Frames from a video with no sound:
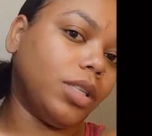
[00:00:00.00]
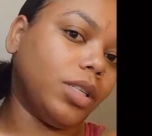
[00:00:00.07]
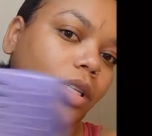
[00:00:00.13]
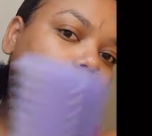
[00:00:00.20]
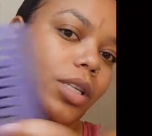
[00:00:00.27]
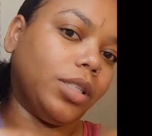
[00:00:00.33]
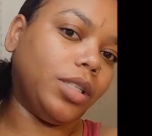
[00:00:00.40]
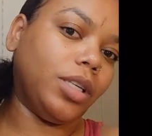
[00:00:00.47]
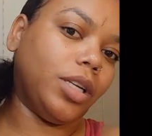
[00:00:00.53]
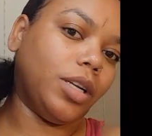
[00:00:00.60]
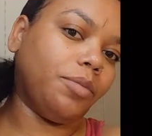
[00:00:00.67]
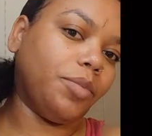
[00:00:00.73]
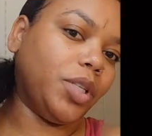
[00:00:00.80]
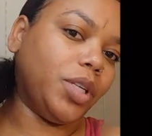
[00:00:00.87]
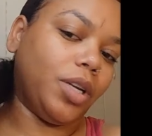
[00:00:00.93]
like i said
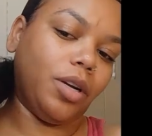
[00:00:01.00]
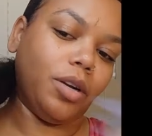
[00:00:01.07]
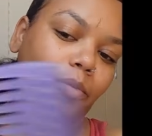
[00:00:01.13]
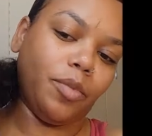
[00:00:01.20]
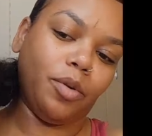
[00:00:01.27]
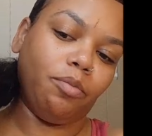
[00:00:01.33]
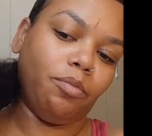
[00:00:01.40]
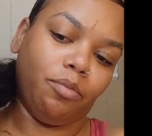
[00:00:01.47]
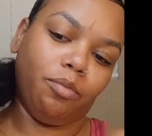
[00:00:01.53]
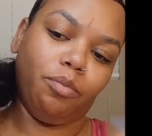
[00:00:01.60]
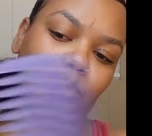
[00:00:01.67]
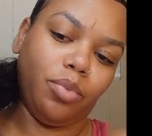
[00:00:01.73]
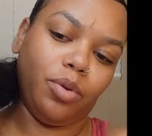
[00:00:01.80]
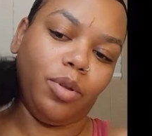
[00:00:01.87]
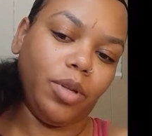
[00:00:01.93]
i'm scared i'm gonna
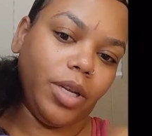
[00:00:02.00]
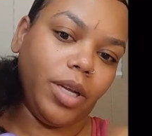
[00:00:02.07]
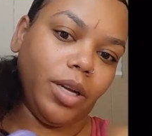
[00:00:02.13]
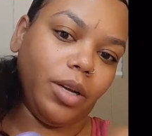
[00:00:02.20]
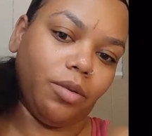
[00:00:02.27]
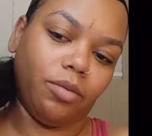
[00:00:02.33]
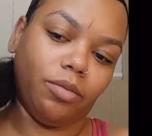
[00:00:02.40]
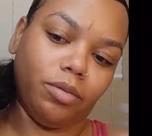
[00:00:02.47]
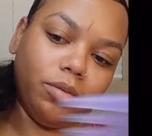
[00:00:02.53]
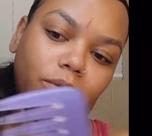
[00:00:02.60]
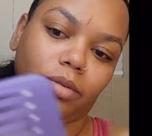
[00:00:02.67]
pull it out